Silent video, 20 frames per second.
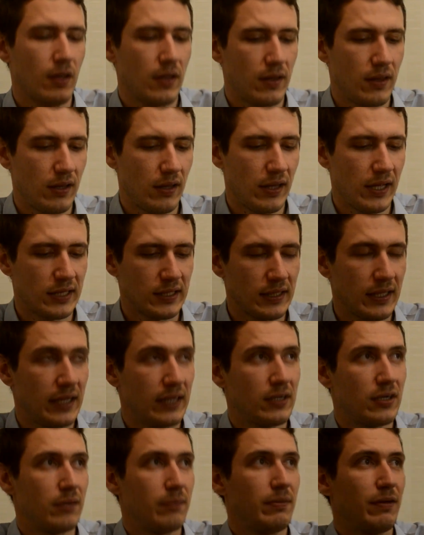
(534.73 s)
the last
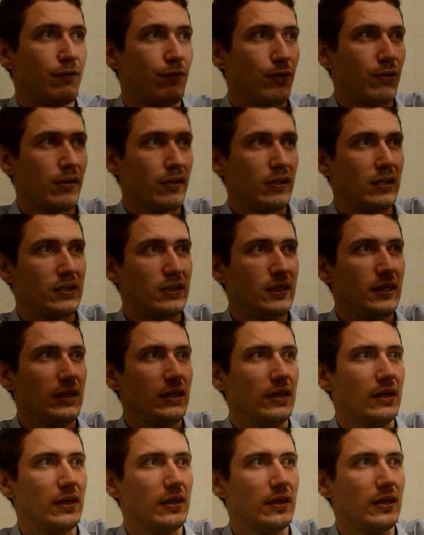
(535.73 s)
letter before the T